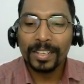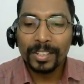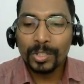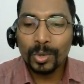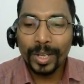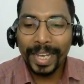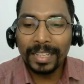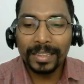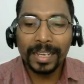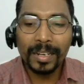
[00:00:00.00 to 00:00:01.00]
So
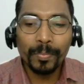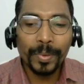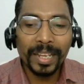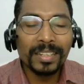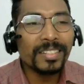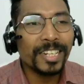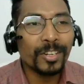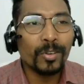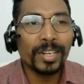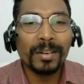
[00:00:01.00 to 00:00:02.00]
enthalpy is
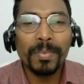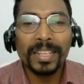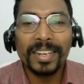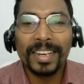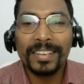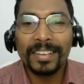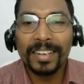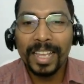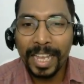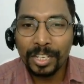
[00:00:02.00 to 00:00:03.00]
denoted by the
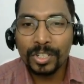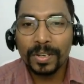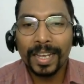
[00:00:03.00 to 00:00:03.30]
letter H.